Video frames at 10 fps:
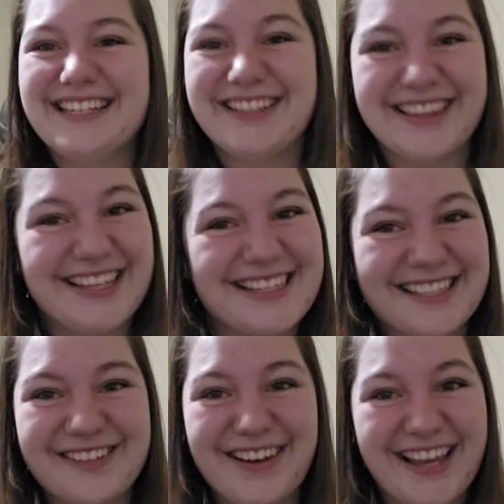
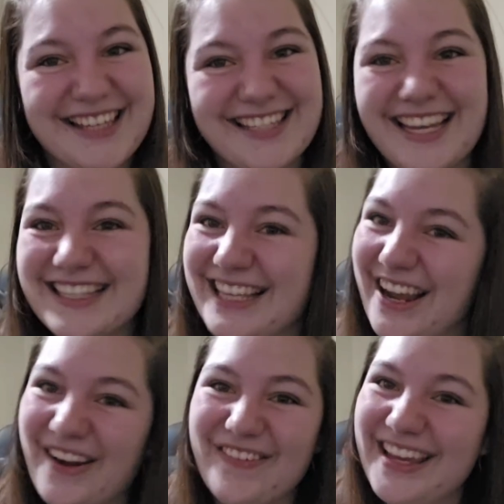2026,
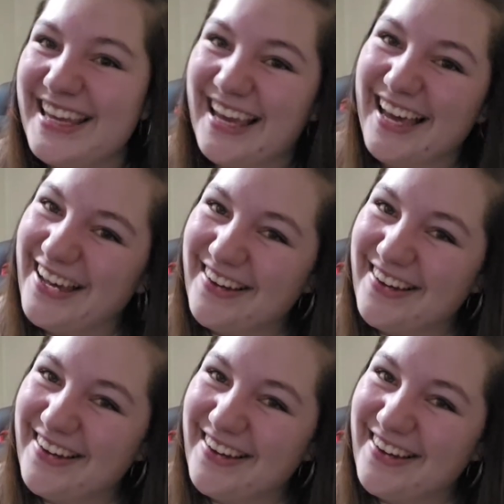here we go.